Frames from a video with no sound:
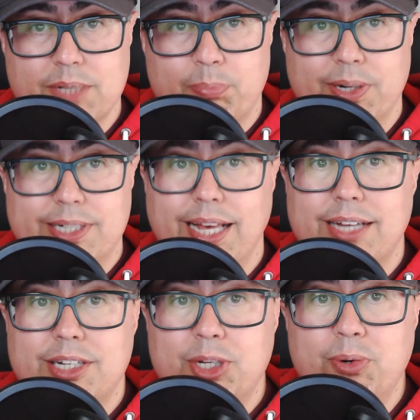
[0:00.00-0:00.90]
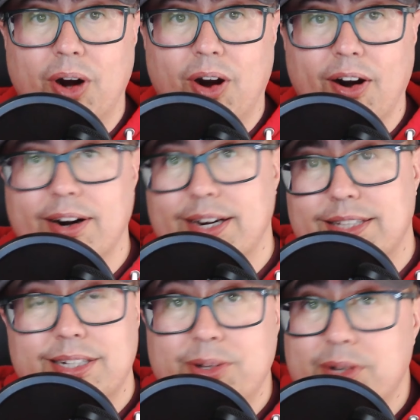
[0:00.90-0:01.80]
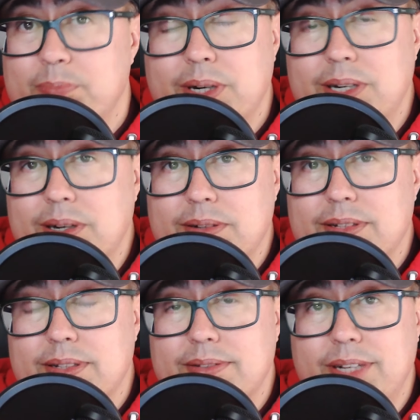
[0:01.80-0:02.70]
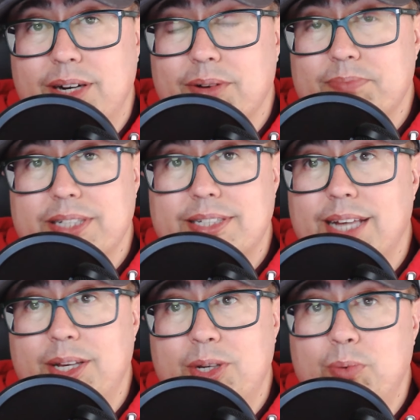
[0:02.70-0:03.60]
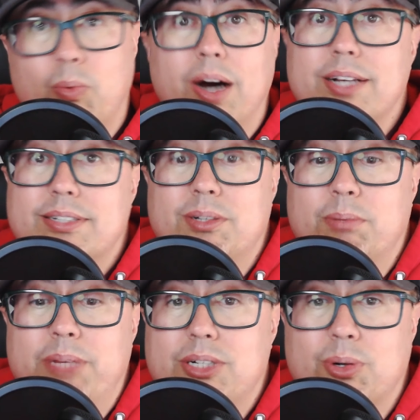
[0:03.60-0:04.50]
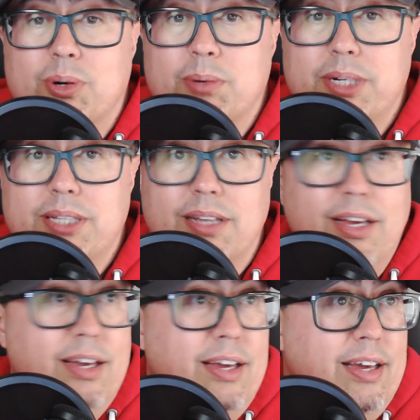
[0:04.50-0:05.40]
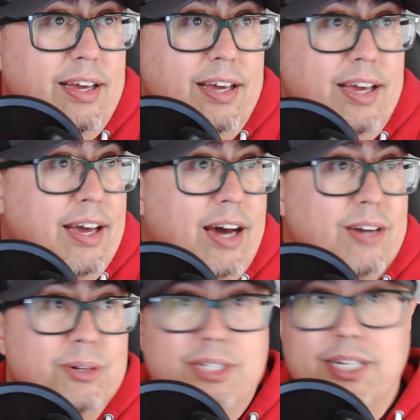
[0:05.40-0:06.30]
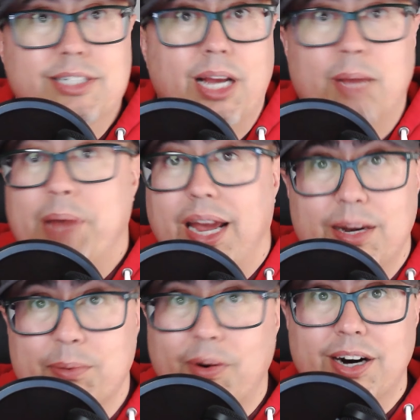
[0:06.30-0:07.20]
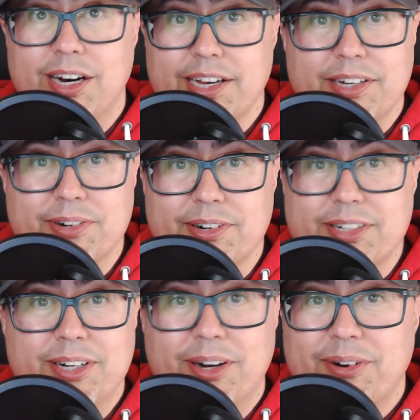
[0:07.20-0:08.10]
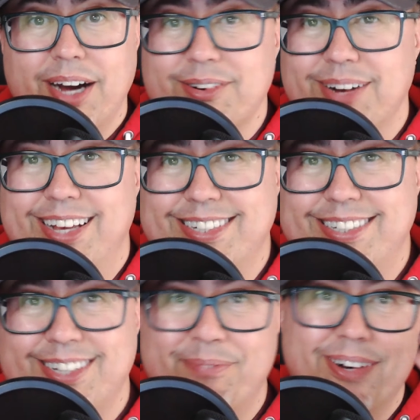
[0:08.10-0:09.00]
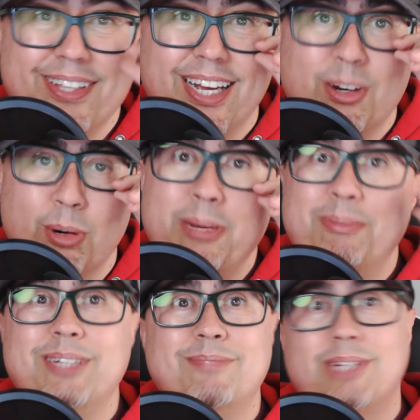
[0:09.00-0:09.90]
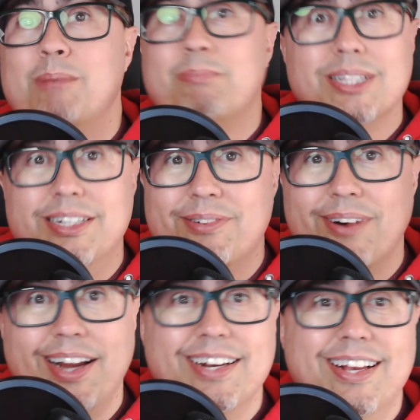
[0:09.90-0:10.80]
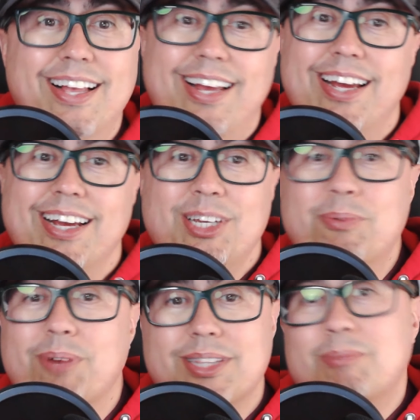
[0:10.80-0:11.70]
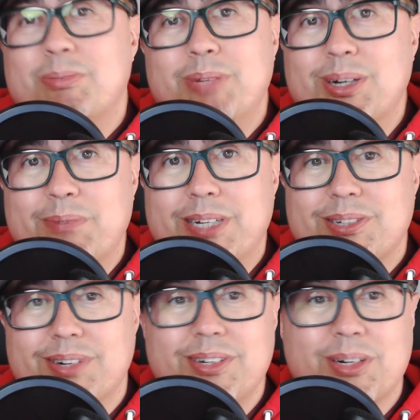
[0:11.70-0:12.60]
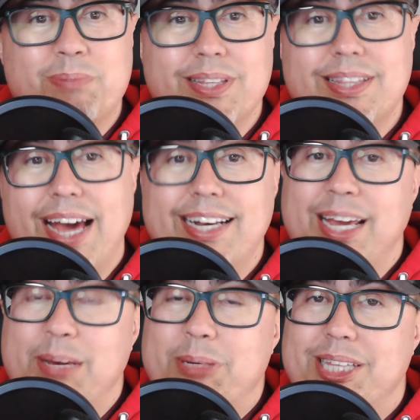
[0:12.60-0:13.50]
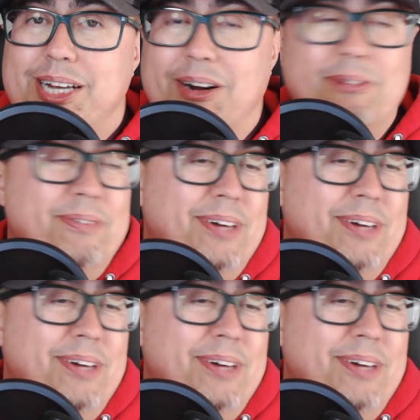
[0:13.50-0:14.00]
Pretend you are, and then you could put your, let's say you want to mentor with, I don't know, DJ Payne 1, or, or maybe Timbaland, right? You want them to be your mentor. You could put that name in there,